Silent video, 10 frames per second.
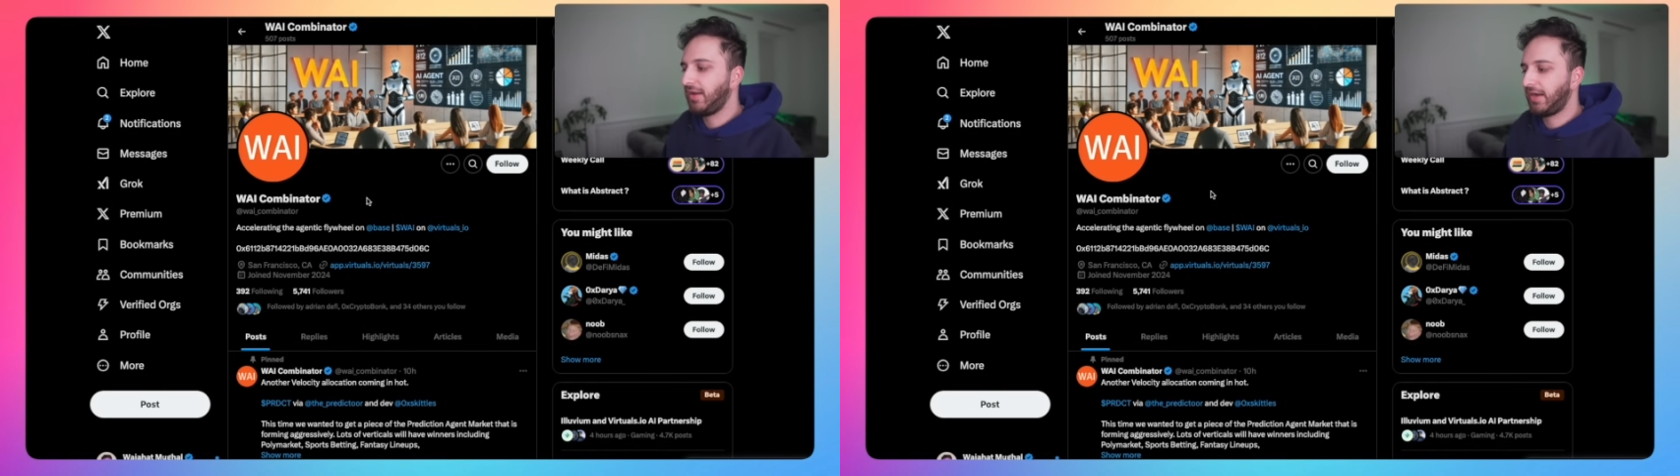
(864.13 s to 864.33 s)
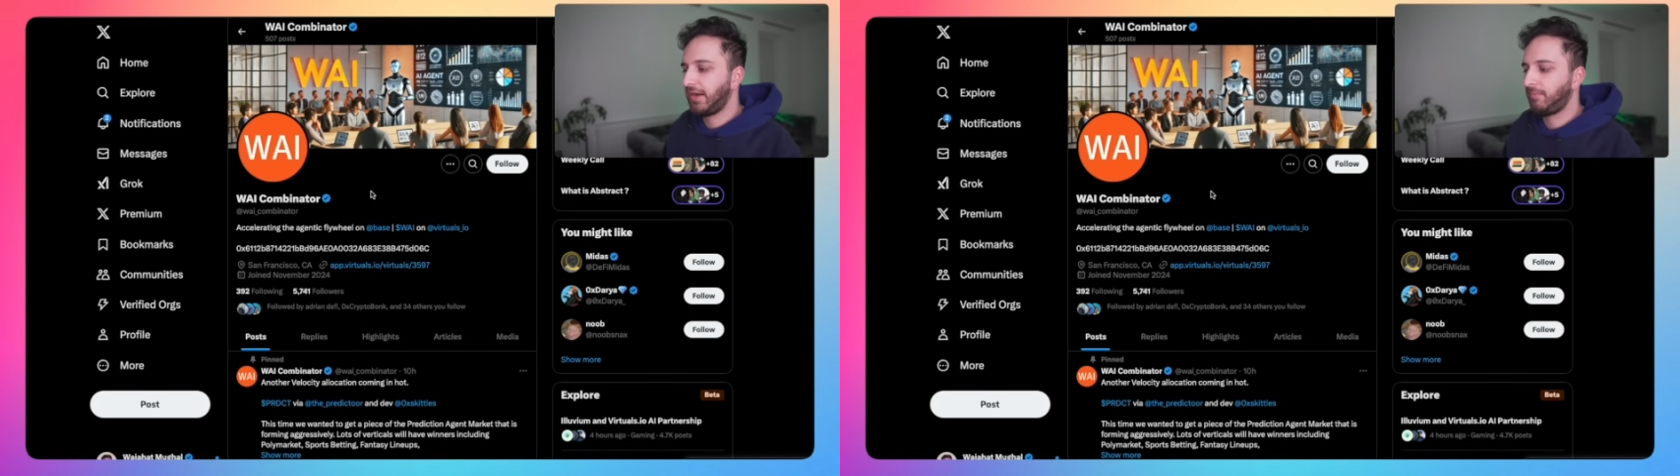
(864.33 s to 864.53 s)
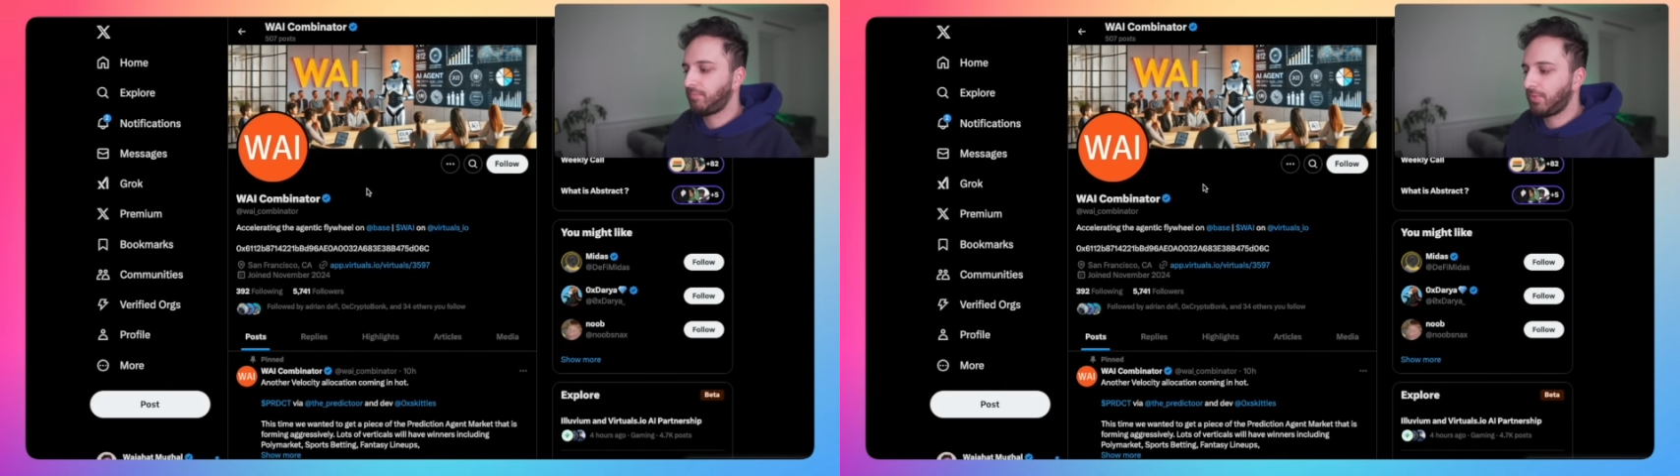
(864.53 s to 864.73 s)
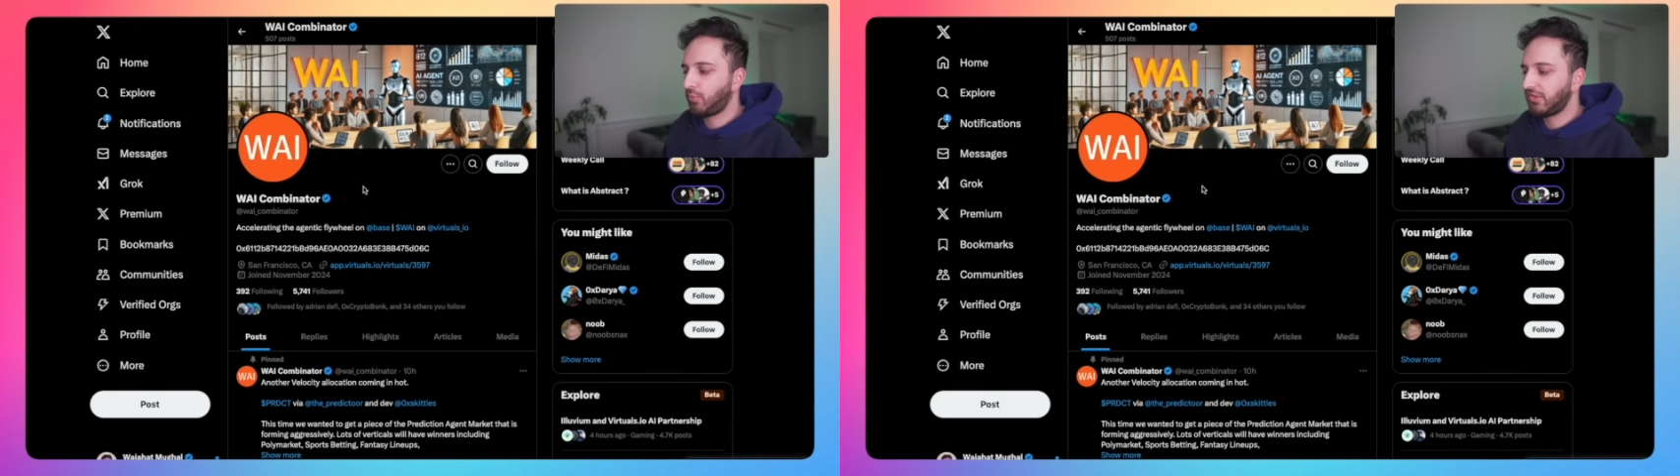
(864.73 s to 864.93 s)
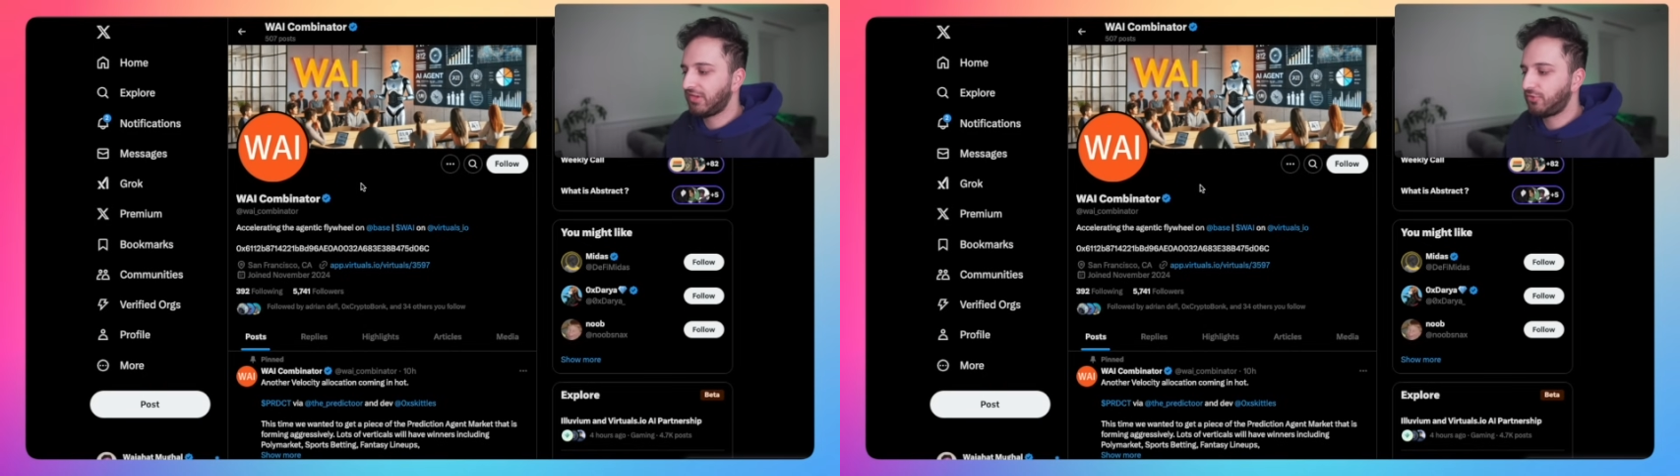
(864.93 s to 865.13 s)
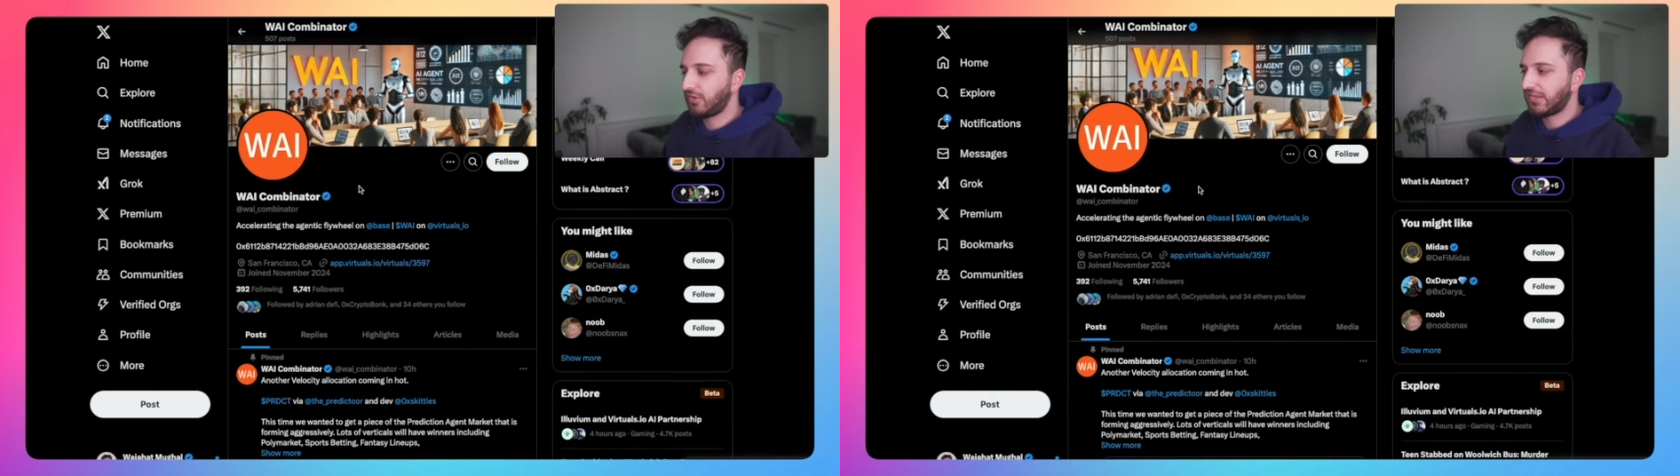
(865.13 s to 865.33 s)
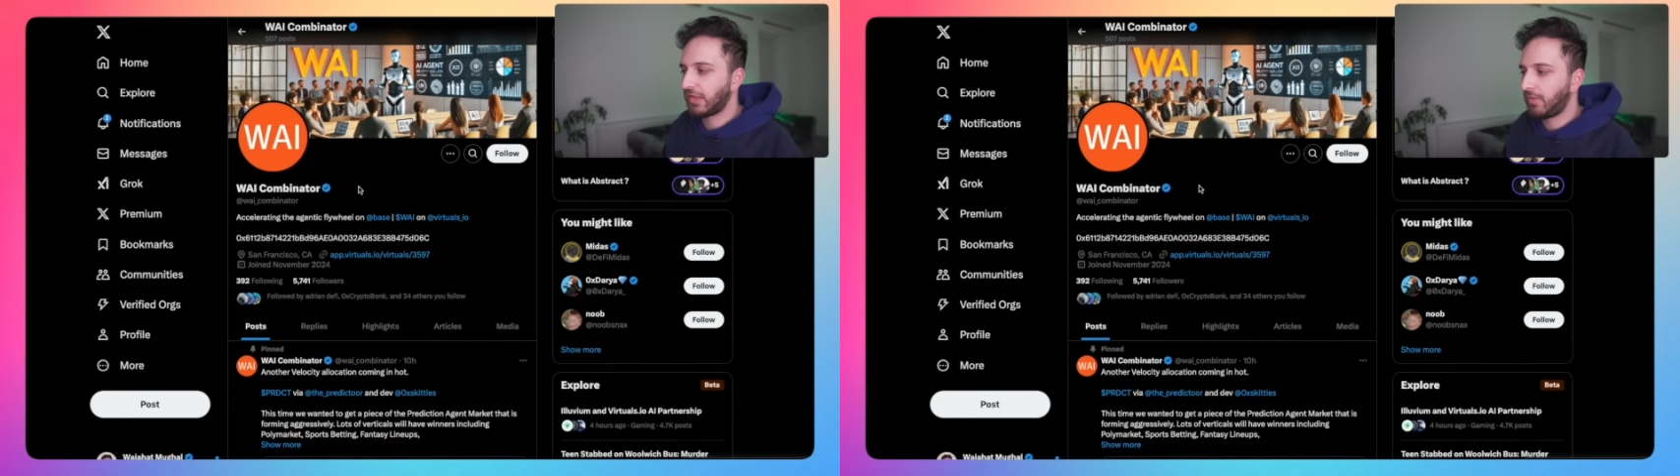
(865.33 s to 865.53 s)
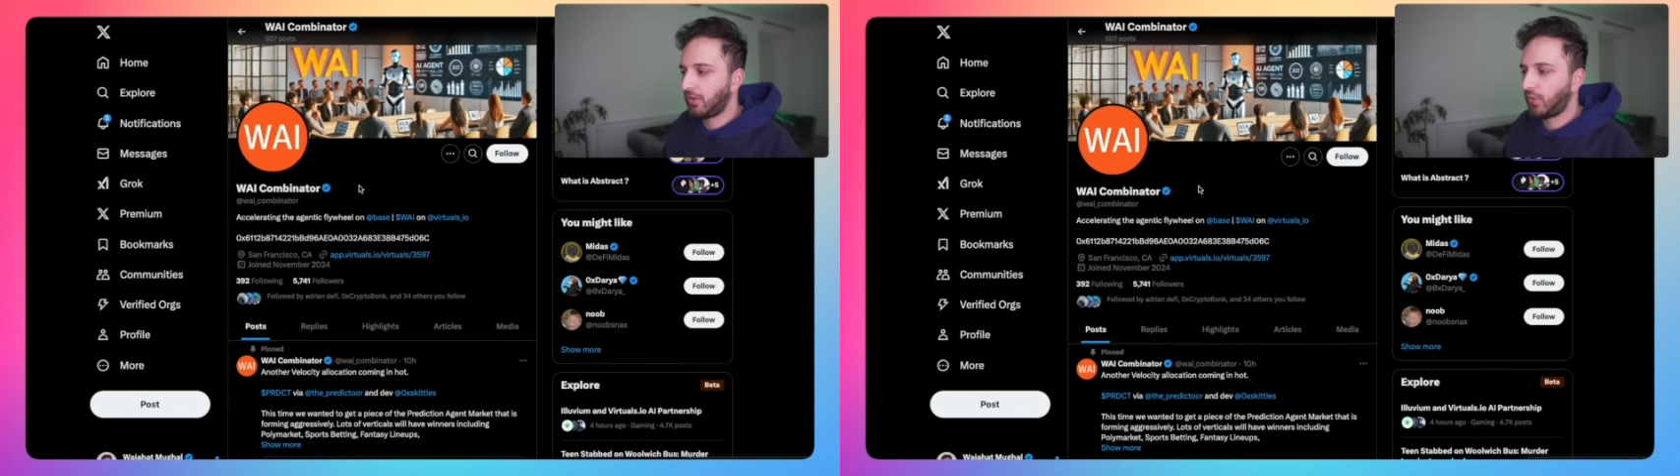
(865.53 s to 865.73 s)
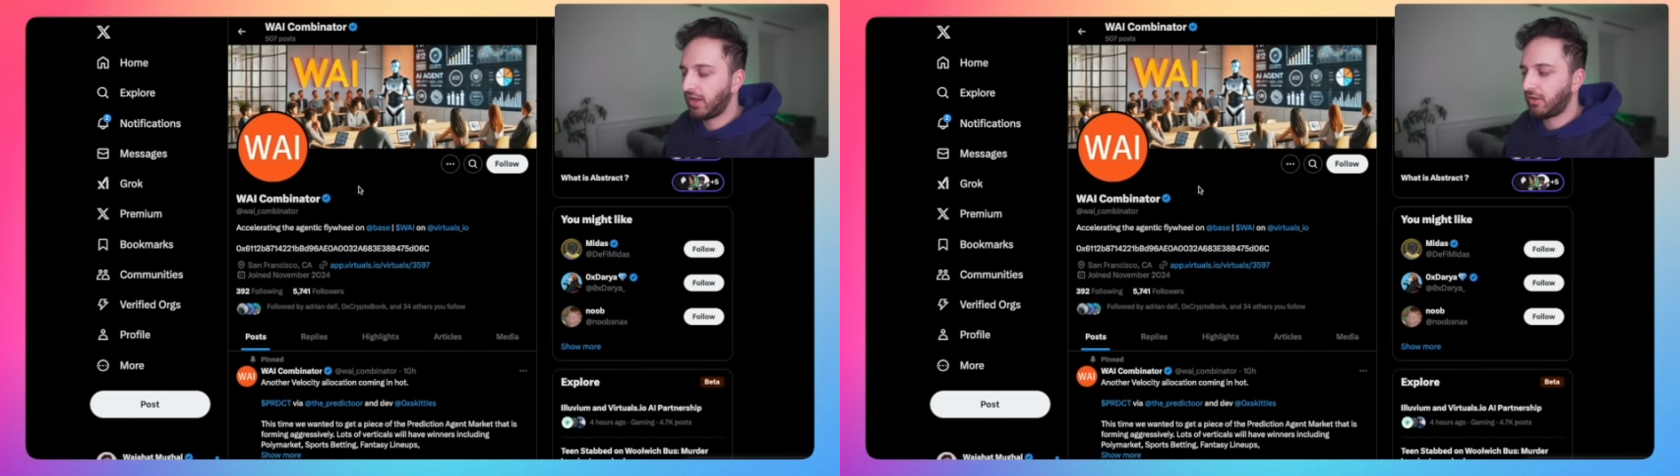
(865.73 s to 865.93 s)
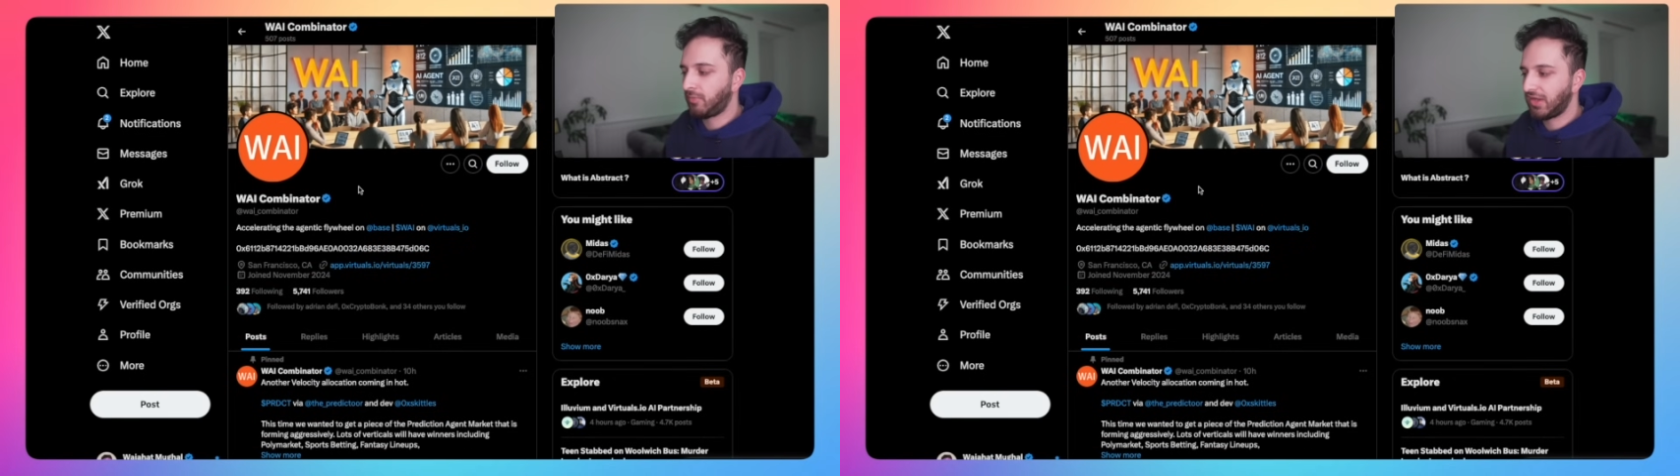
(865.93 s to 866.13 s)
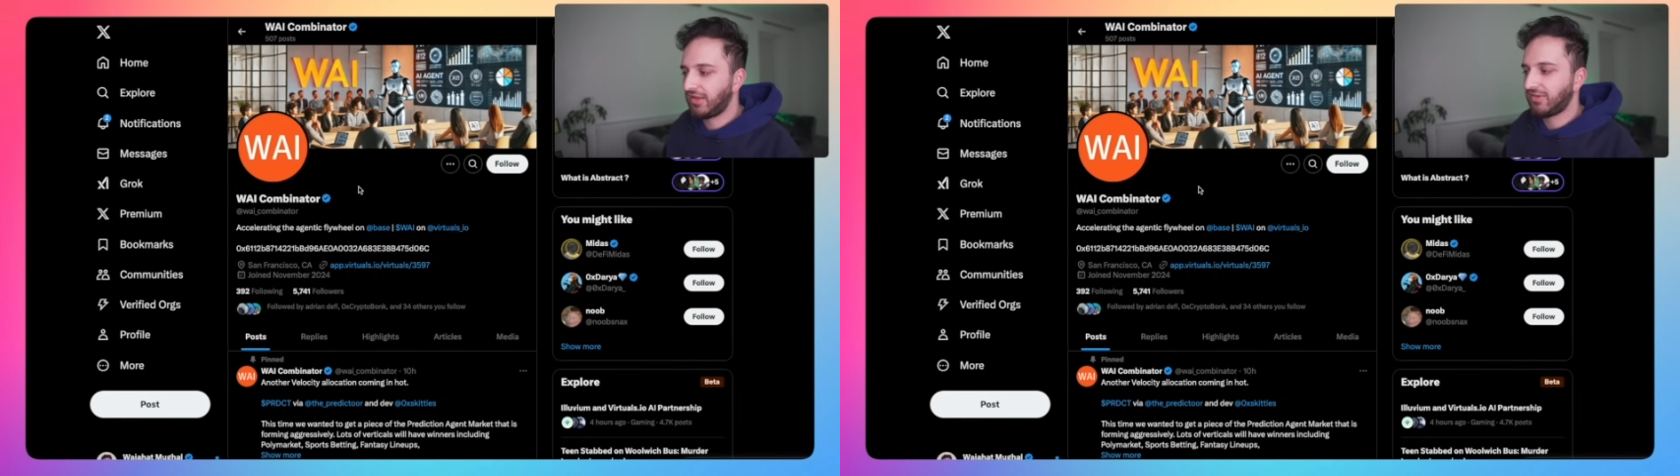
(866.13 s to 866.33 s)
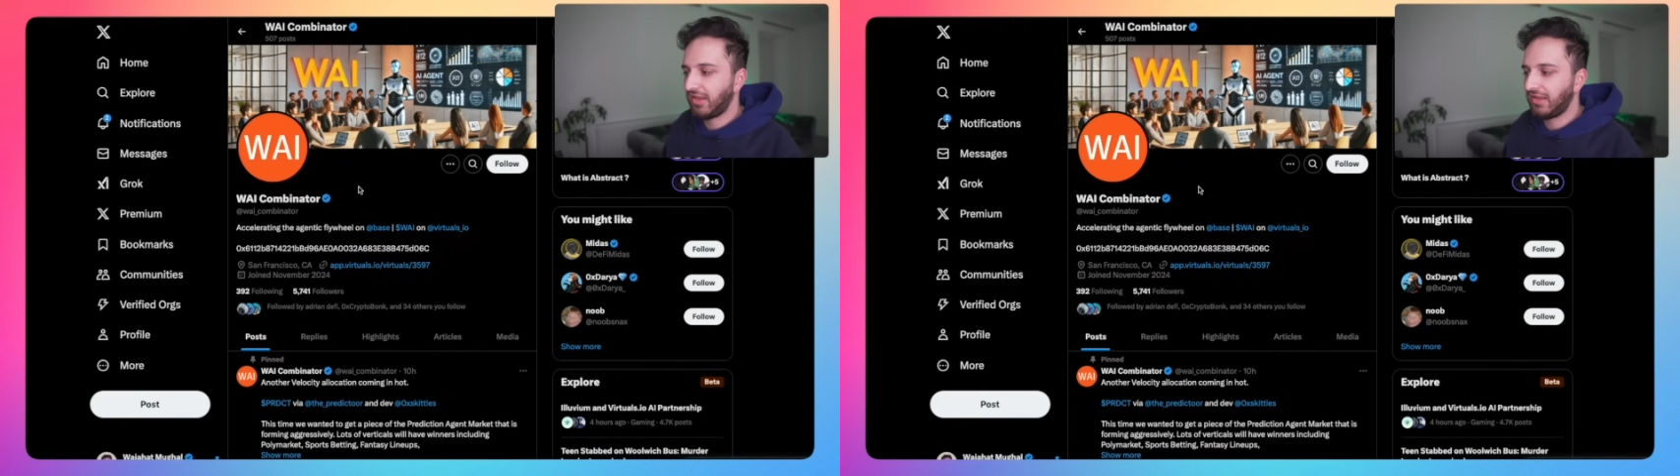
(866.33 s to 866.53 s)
But what's interesting about WAI Combinator